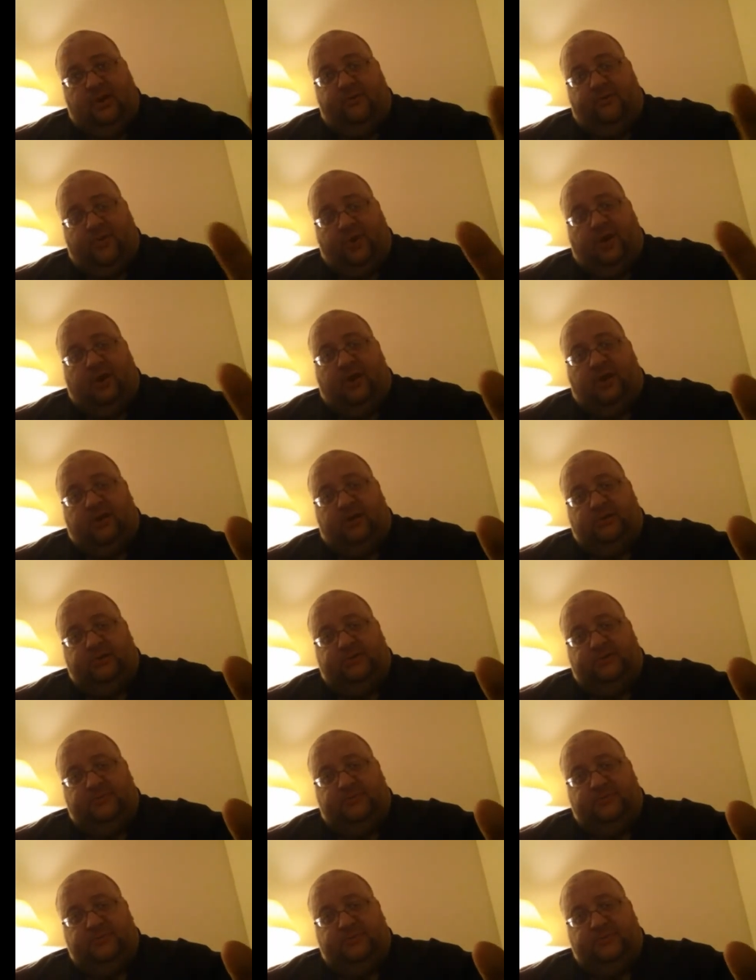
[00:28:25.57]
of Raw
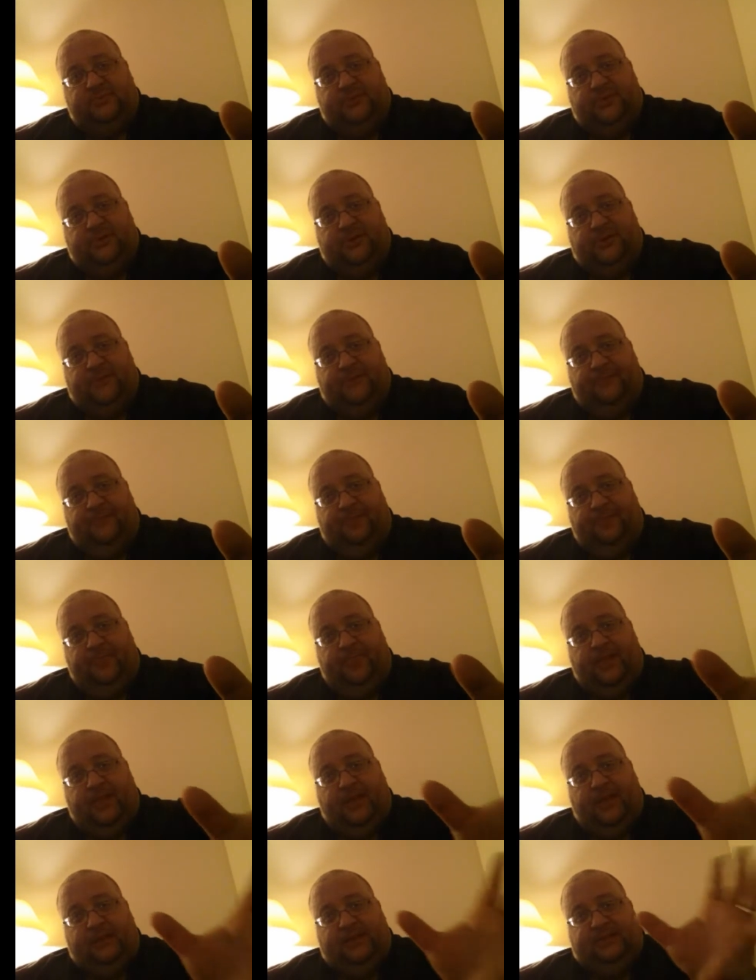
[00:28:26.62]

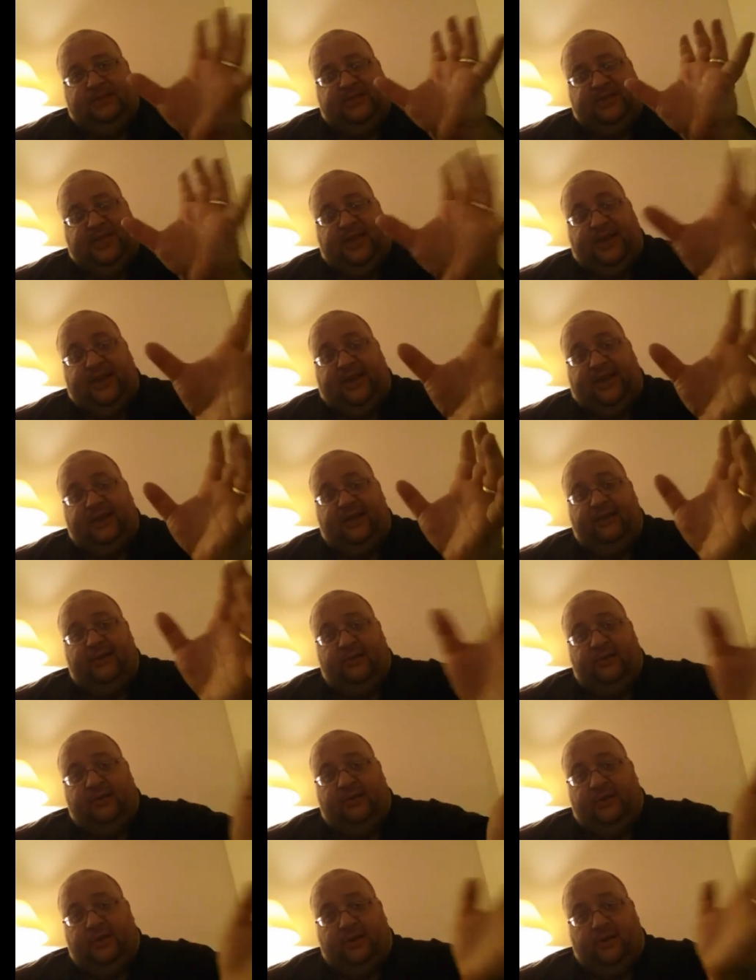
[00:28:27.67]
and said, "Hey,
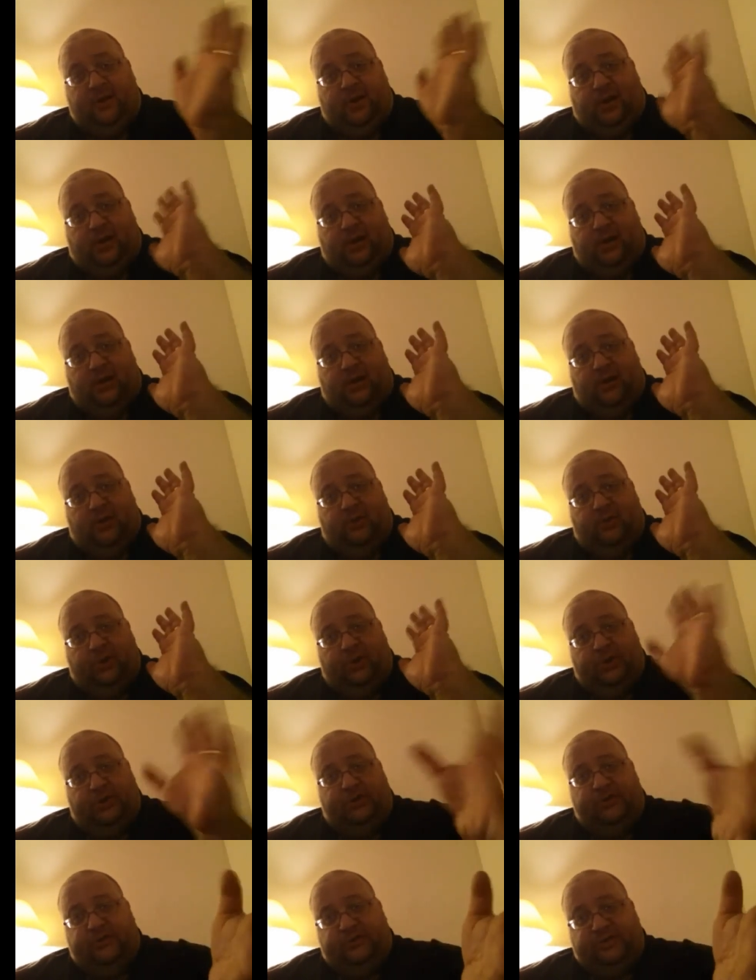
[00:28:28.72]
uh, we're
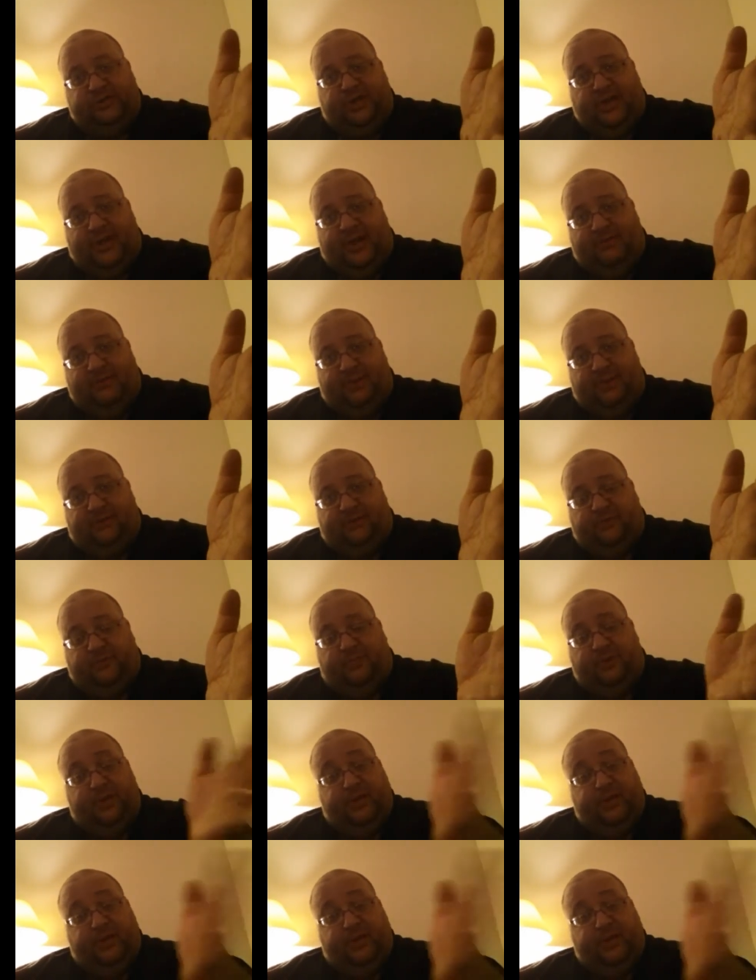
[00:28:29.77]
going to do the slammings," or